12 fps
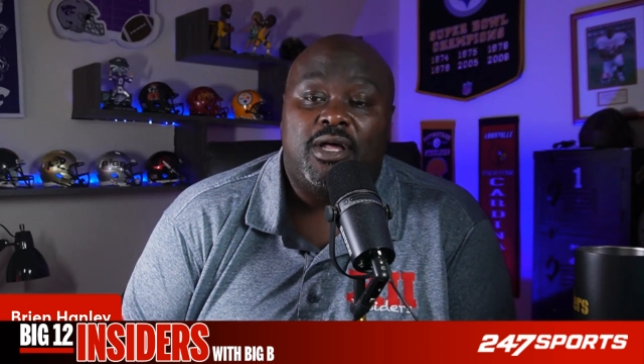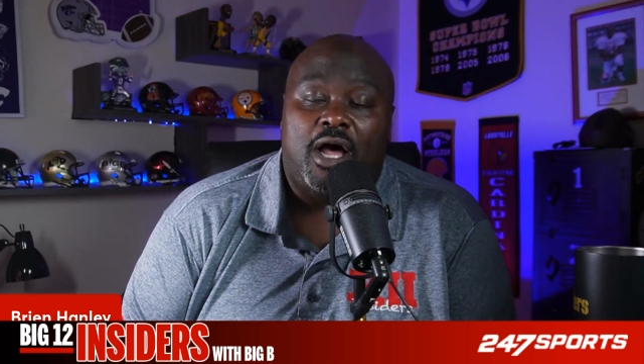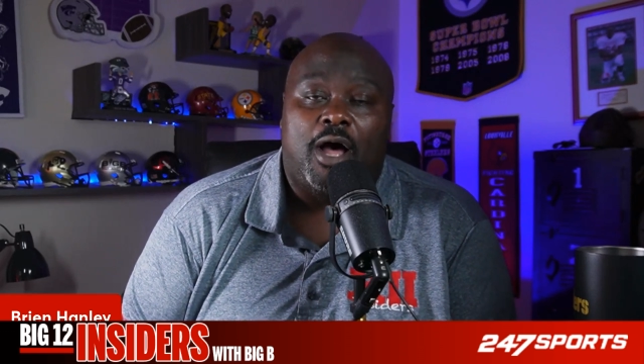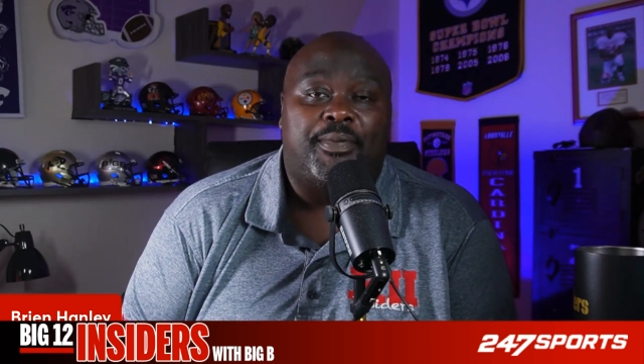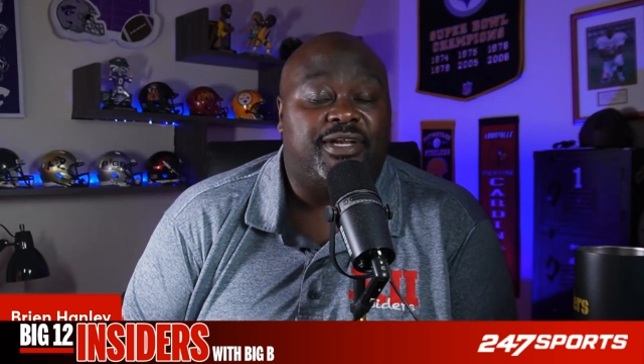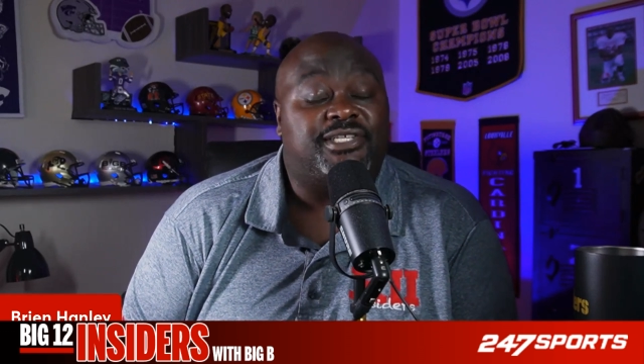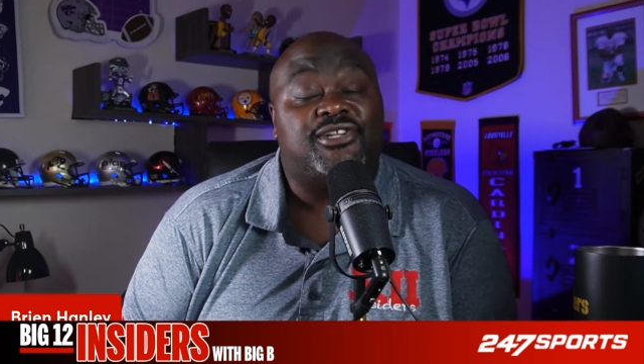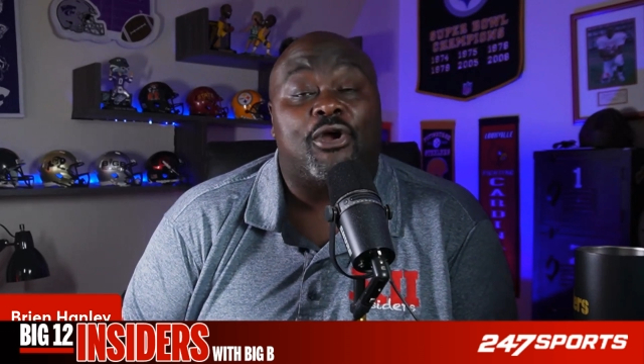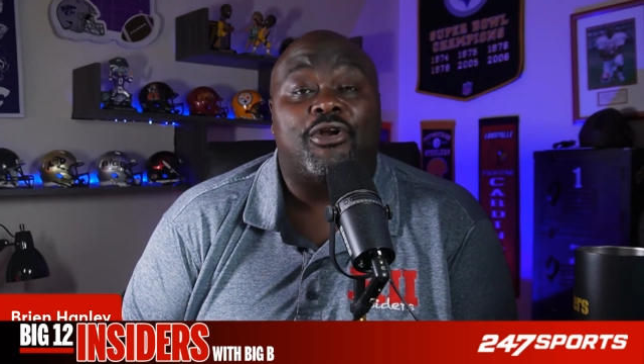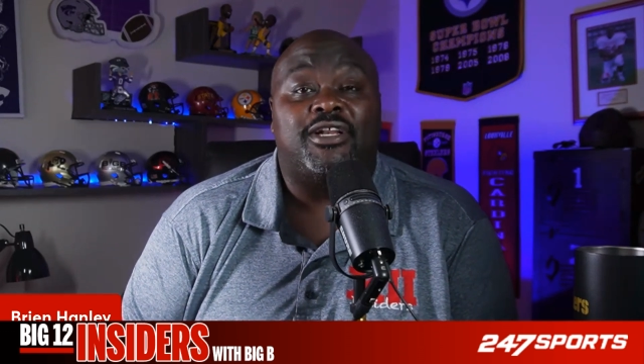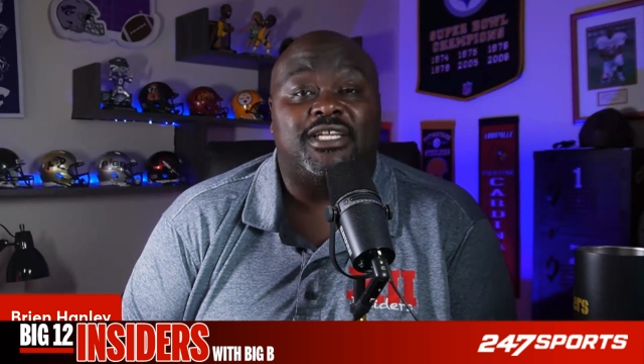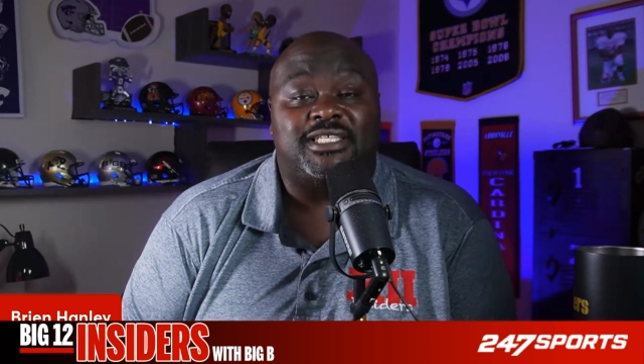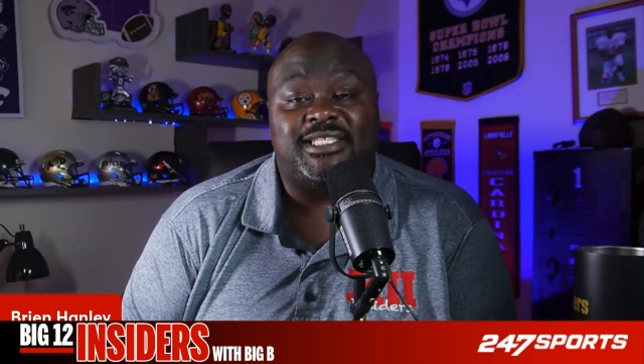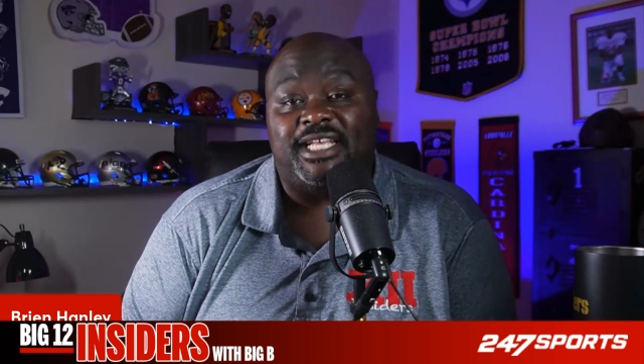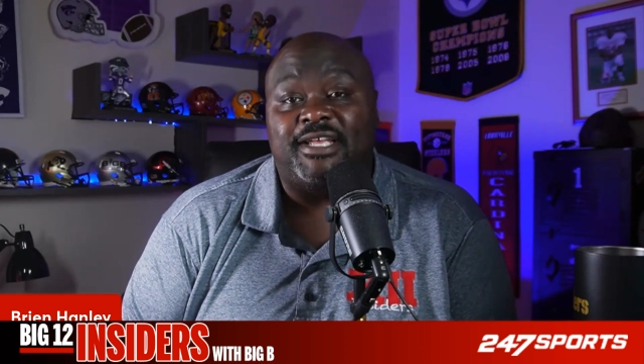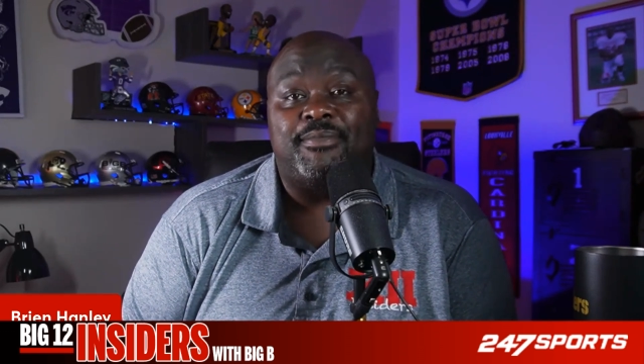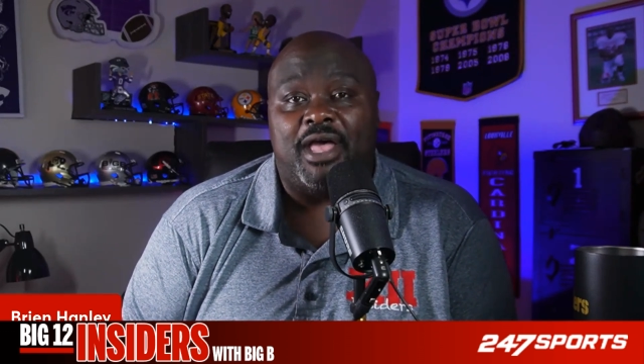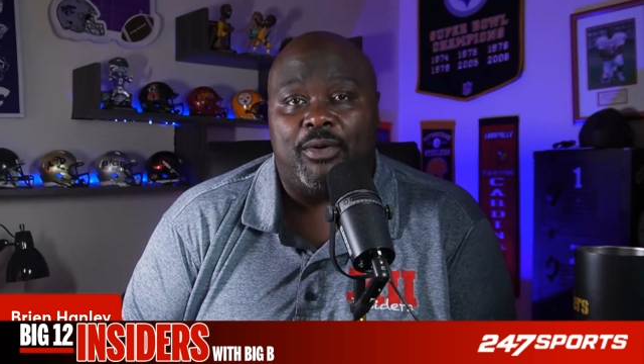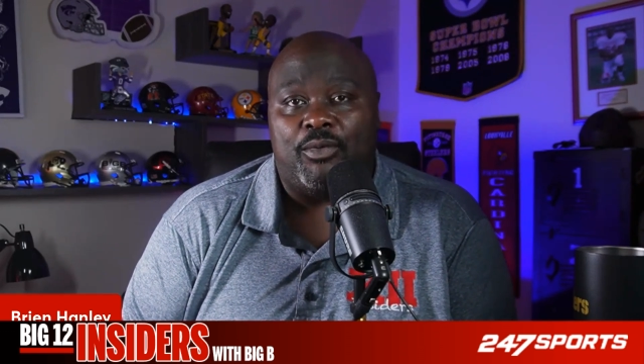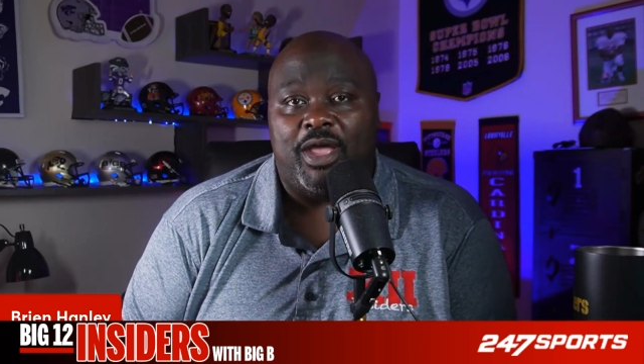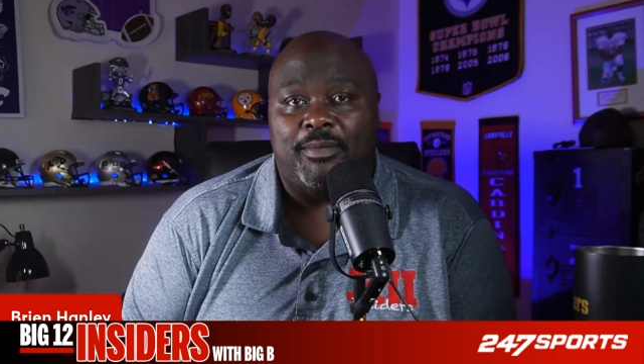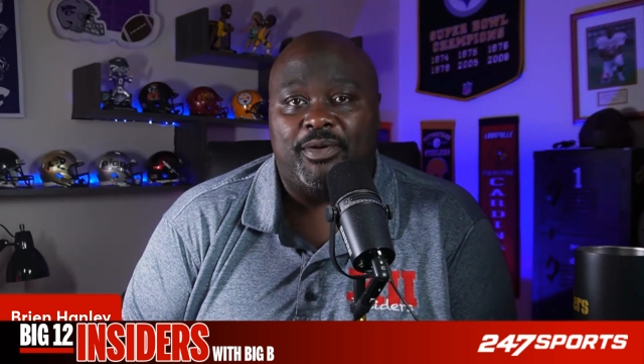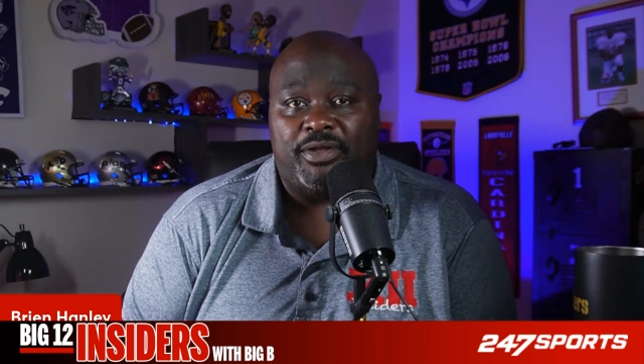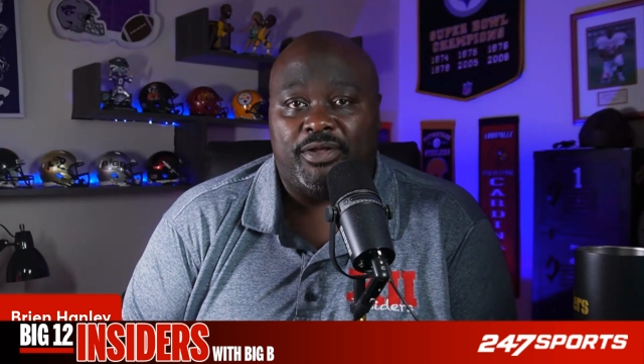But it's starting to seem that way
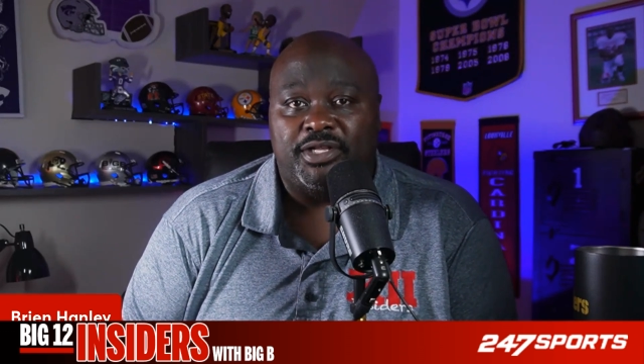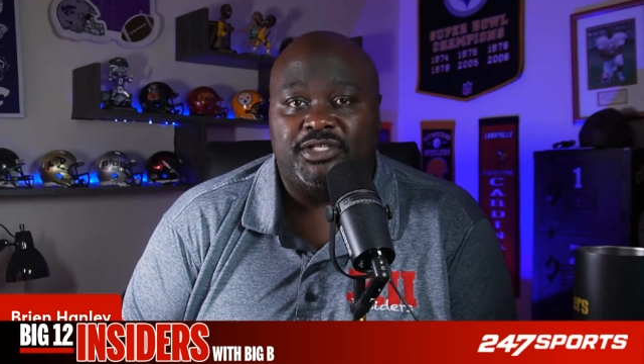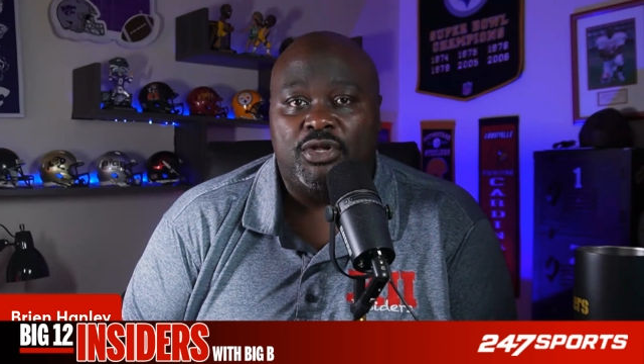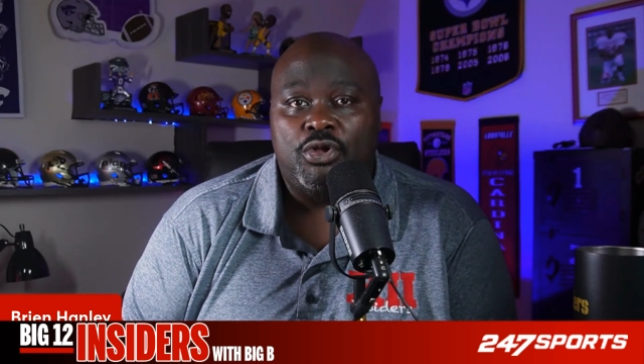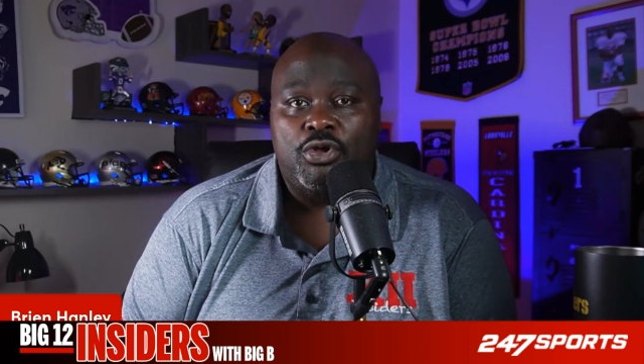because